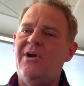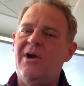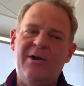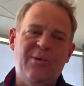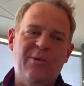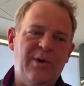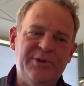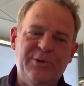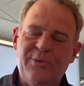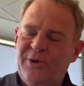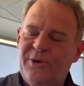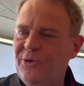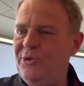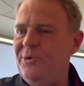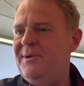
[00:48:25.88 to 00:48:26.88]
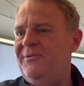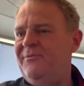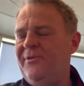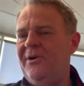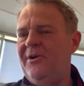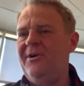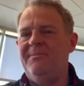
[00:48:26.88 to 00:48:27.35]
Let's
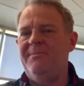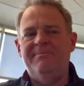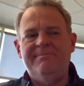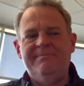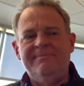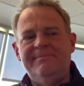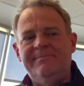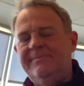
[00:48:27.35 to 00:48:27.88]
simplify this for